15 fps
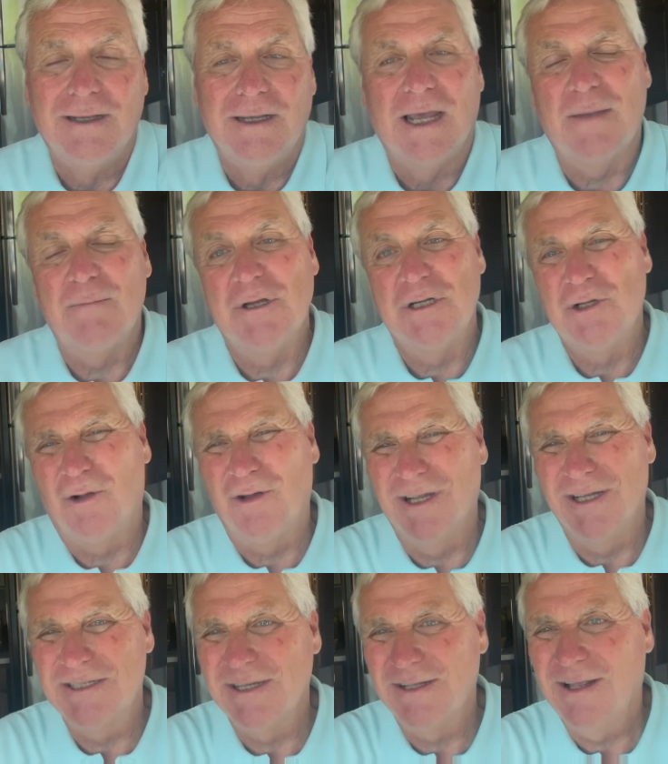I've been told I
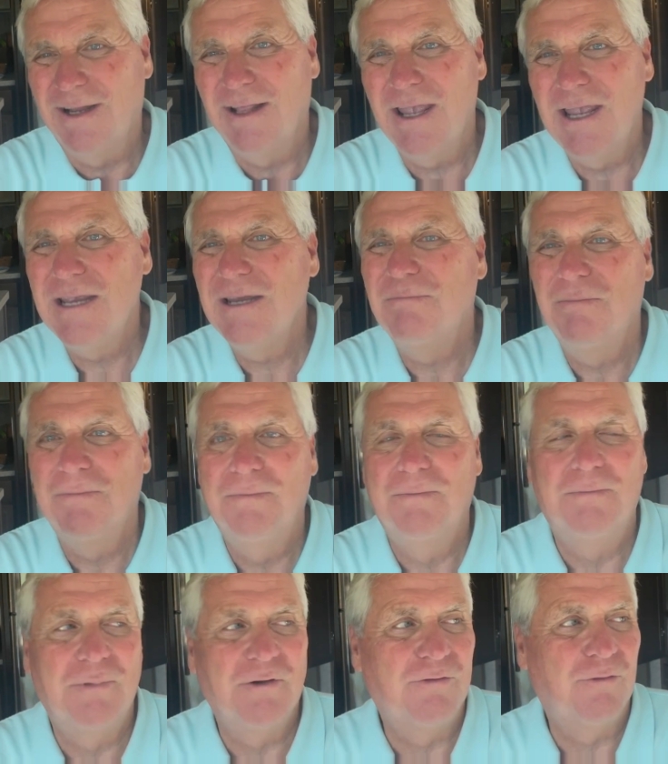say that hey
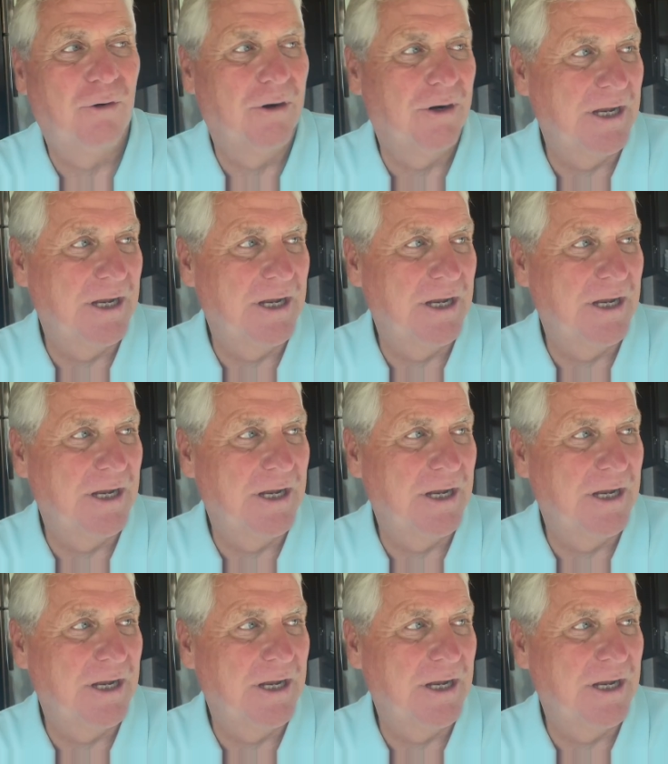before,